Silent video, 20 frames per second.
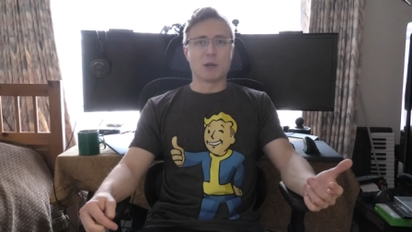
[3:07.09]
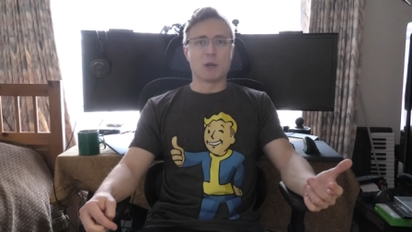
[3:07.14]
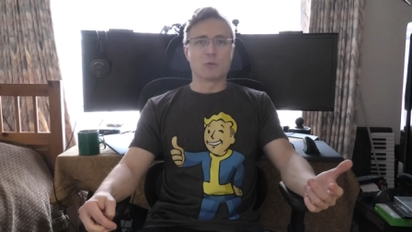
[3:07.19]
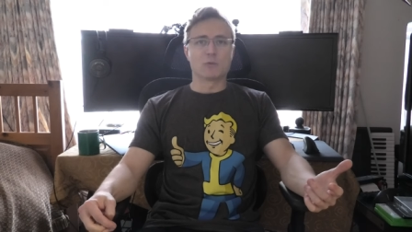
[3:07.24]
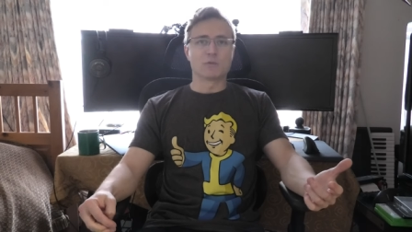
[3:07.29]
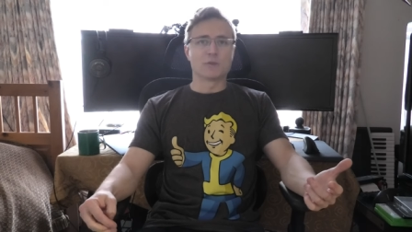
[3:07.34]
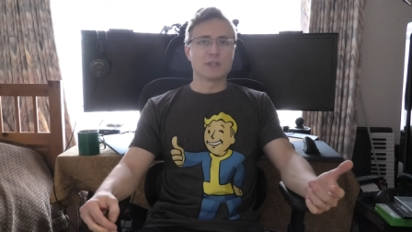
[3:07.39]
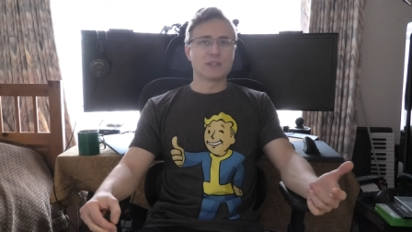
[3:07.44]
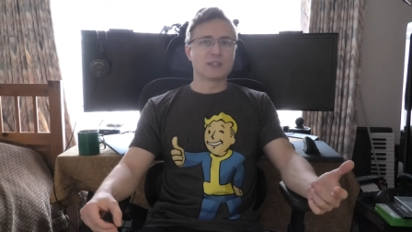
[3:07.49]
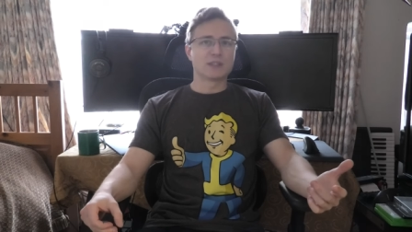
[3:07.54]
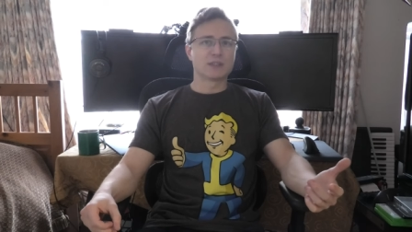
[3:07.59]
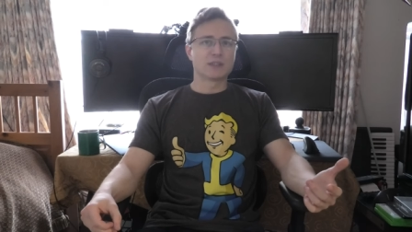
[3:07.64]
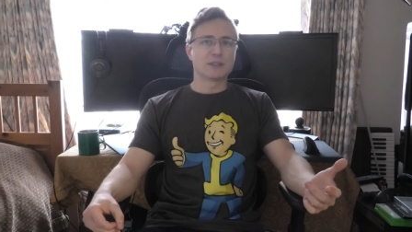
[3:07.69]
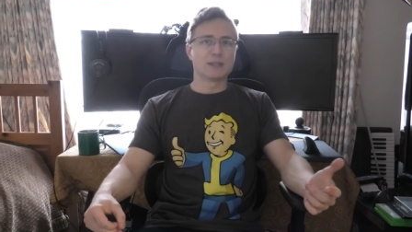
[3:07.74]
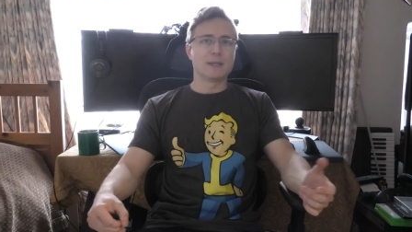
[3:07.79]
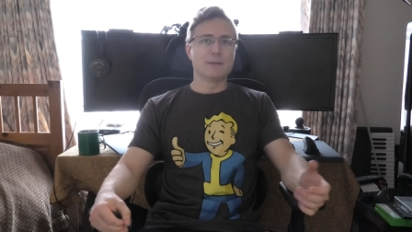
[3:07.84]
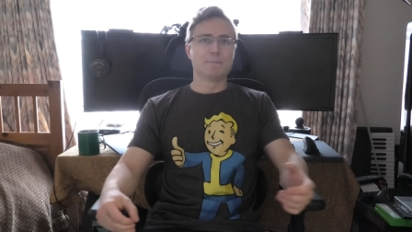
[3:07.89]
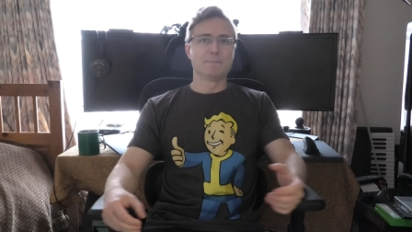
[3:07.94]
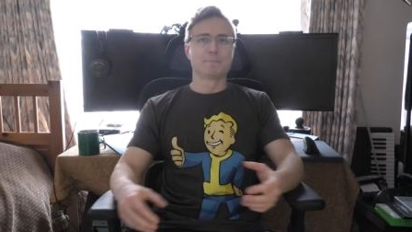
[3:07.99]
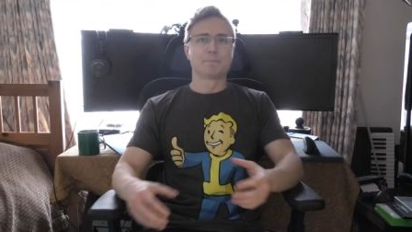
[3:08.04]
out
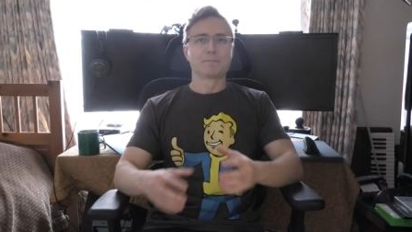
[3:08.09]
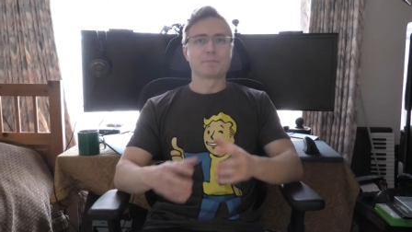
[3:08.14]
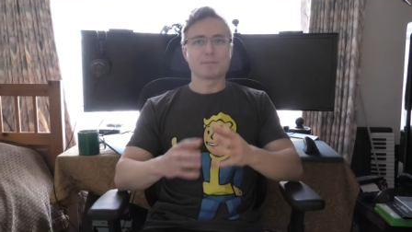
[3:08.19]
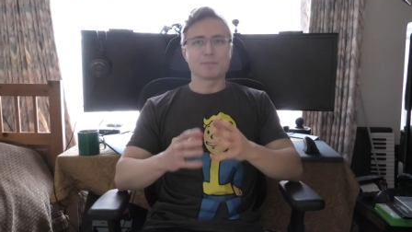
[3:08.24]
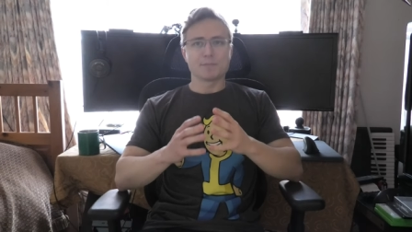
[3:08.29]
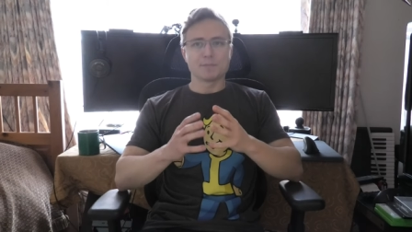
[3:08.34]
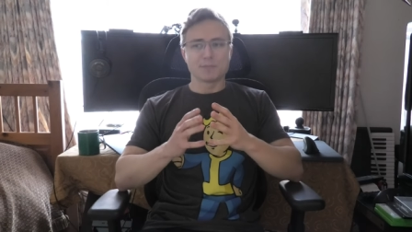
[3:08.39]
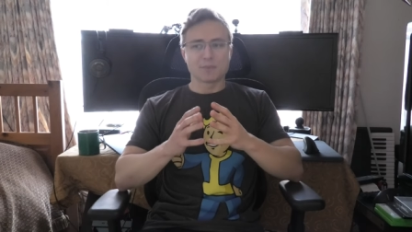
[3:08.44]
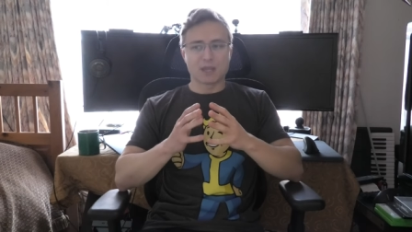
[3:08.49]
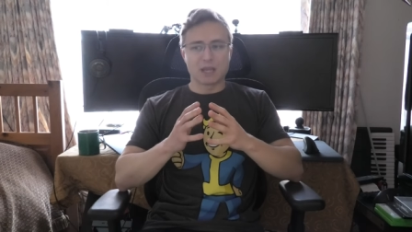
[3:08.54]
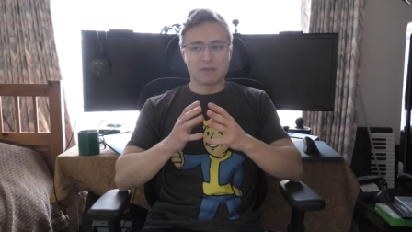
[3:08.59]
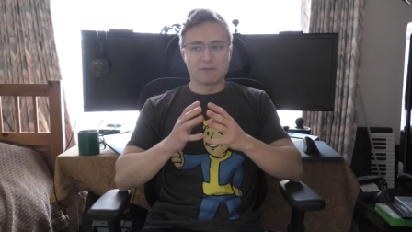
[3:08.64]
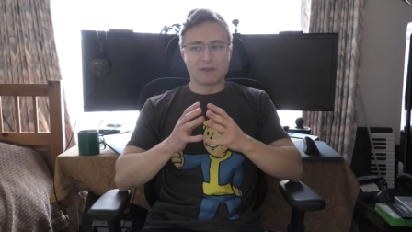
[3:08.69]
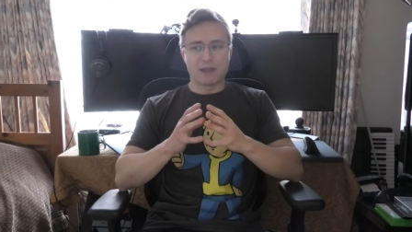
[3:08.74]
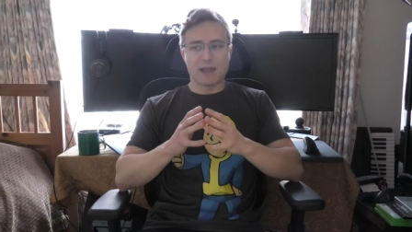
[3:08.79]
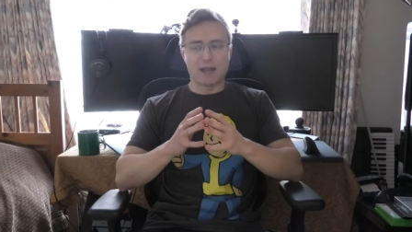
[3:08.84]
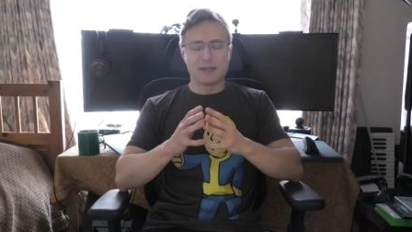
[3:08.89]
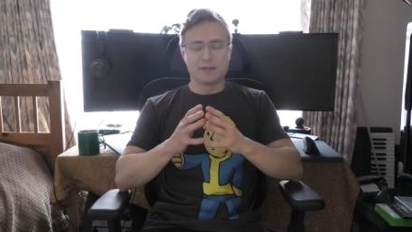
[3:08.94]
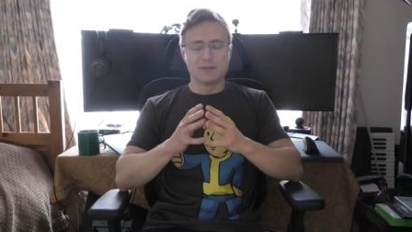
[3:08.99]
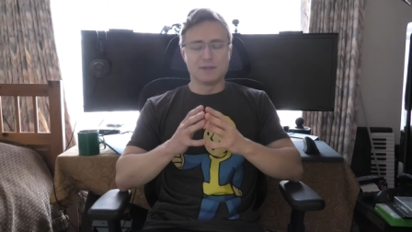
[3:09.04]
recently, have
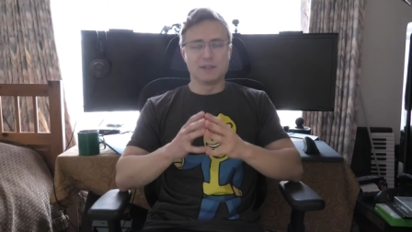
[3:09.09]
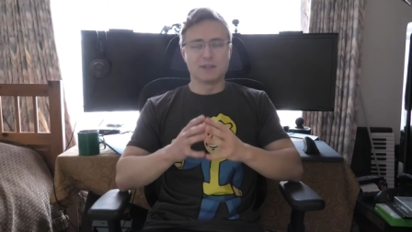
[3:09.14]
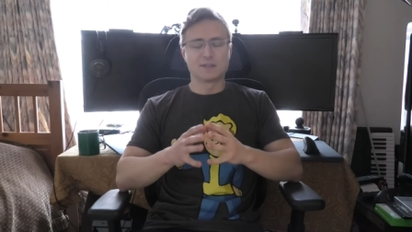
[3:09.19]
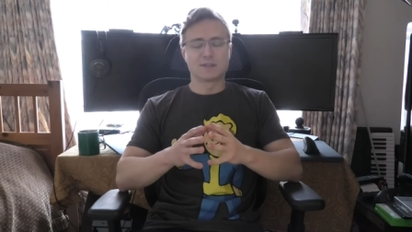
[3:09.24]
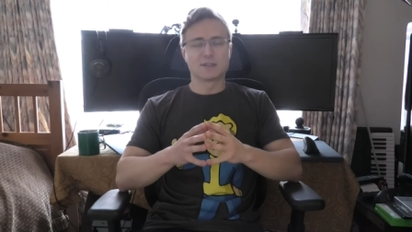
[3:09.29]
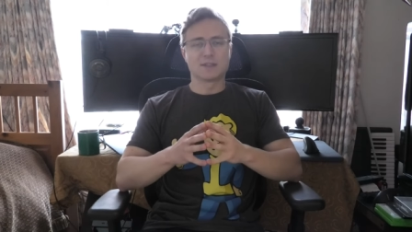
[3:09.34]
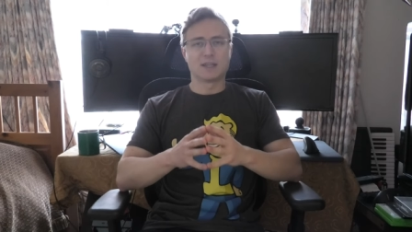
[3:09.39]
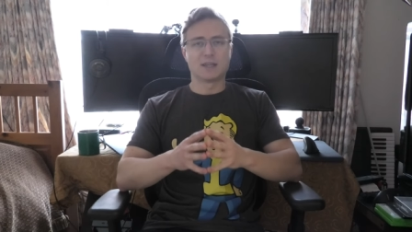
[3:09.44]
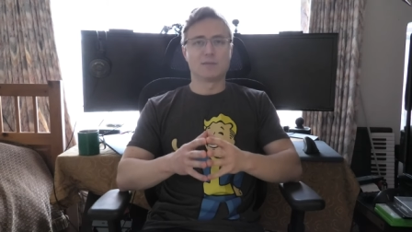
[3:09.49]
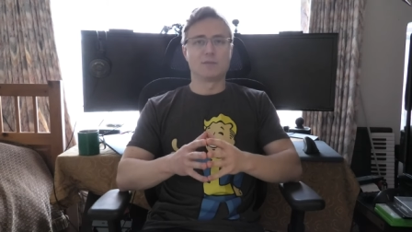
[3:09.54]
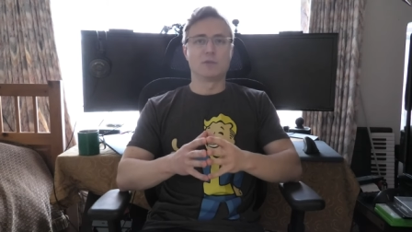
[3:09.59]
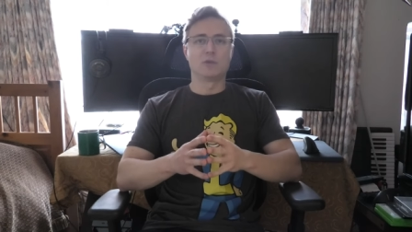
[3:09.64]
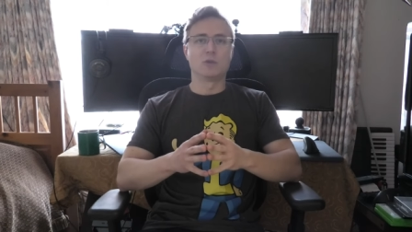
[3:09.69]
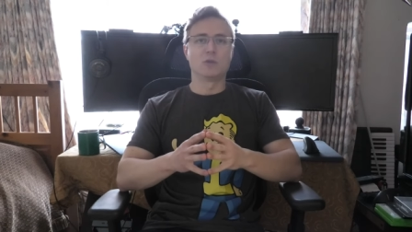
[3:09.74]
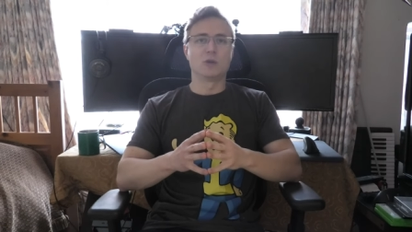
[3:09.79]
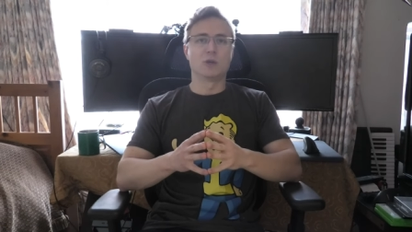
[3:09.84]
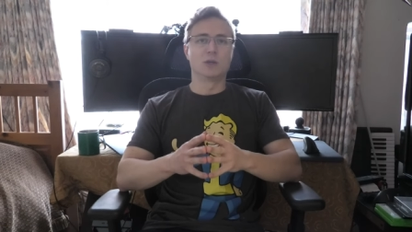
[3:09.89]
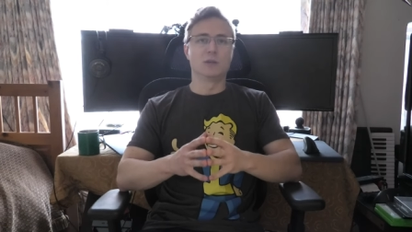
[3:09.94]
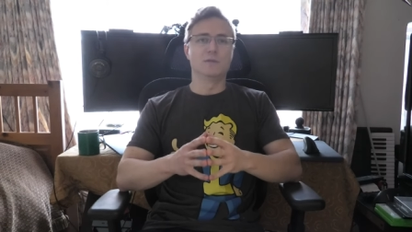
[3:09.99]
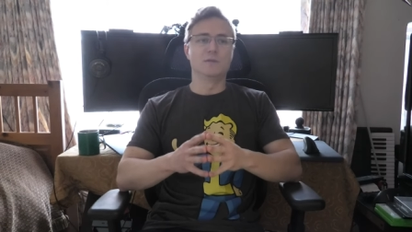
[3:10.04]
had this
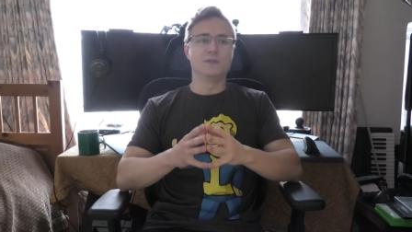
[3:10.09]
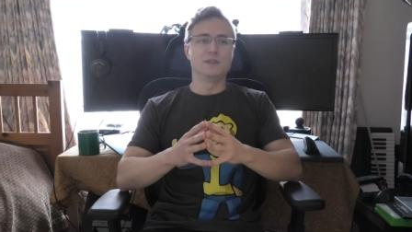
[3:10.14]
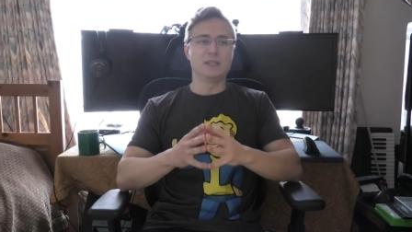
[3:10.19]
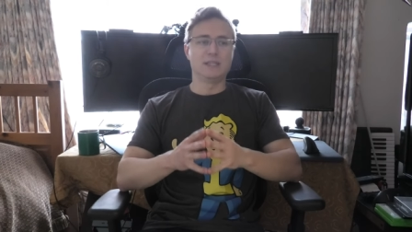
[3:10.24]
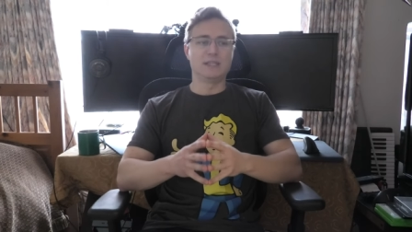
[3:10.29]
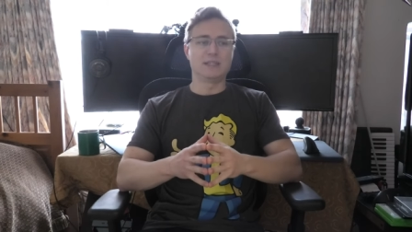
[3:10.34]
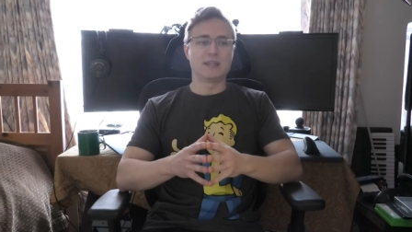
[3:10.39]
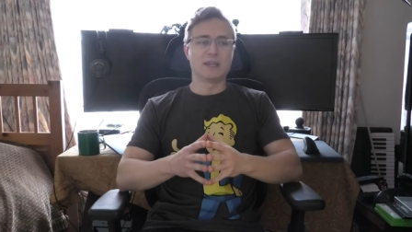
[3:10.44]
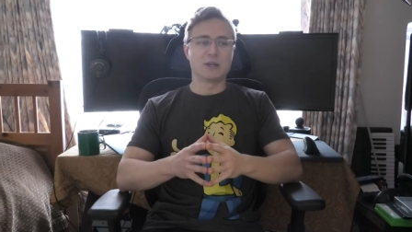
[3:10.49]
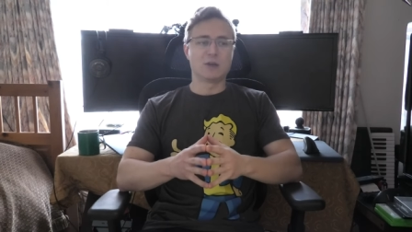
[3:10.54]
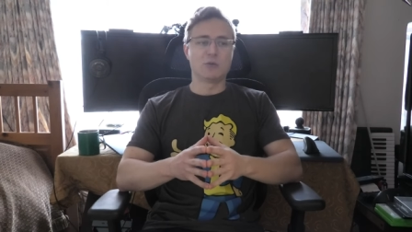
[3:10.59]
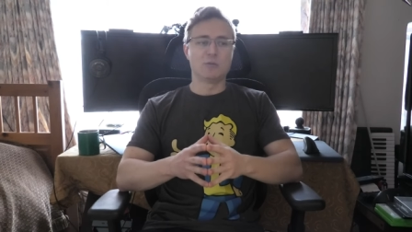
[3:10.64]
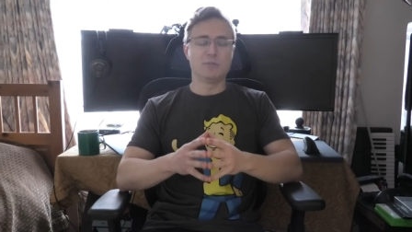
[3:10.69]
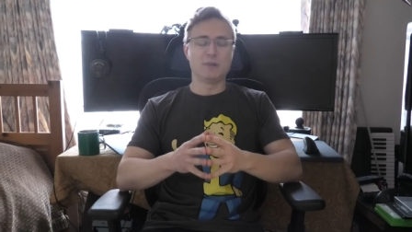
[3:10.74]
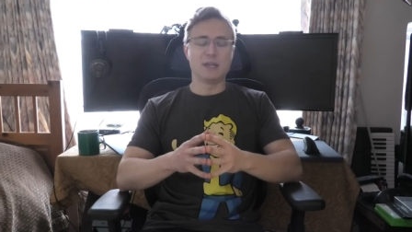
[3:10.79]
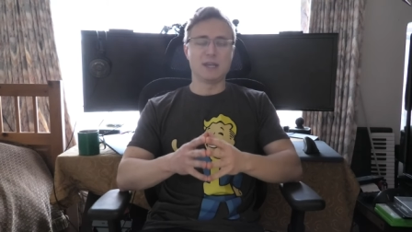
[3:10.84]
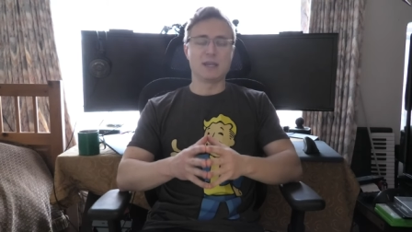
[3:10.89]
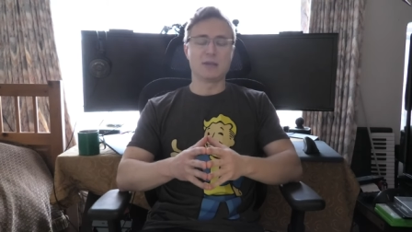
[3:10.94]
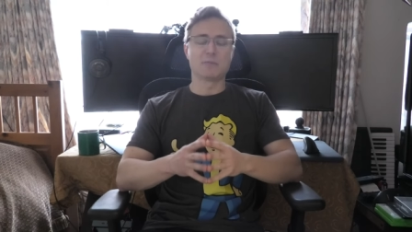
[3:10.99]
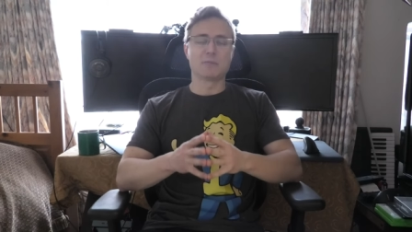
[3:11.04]
level of detail
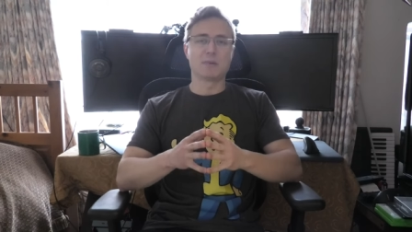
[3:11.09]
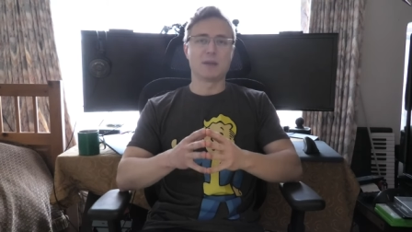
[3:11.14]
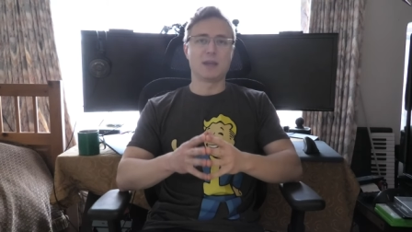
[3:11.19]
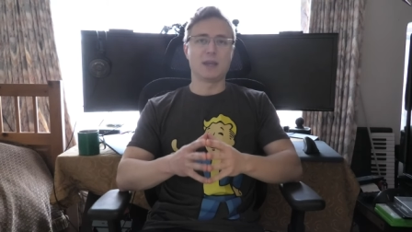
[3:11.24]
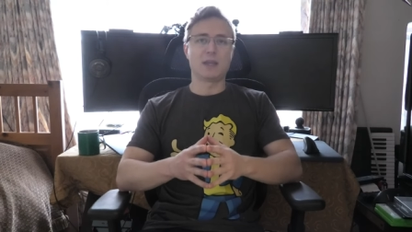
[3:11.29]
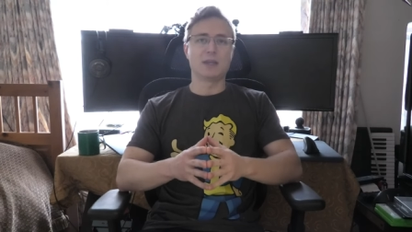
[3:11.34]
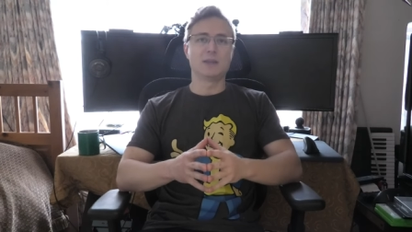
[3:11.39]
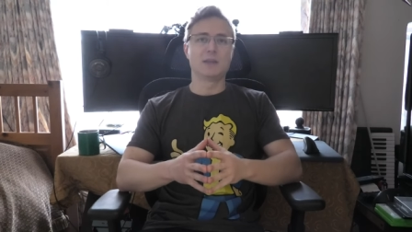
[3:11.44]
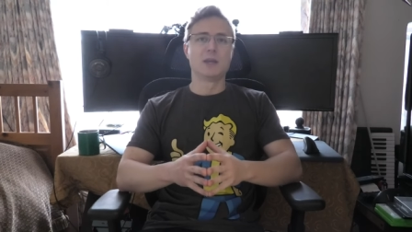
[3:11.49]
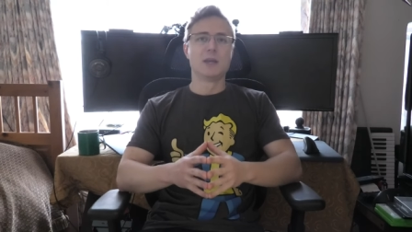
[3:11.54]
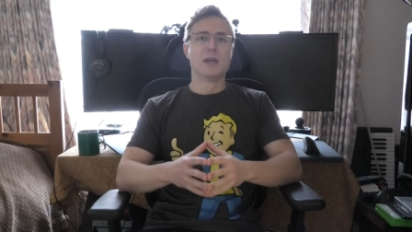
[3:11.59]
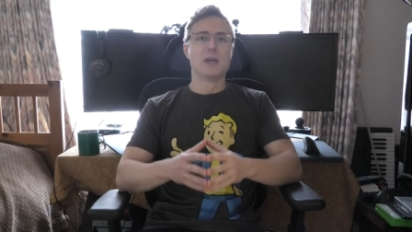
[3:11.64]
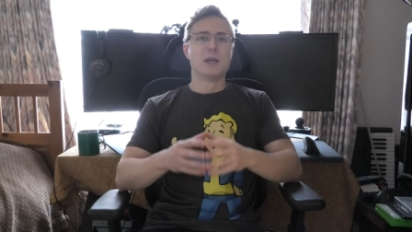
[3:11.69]
being paid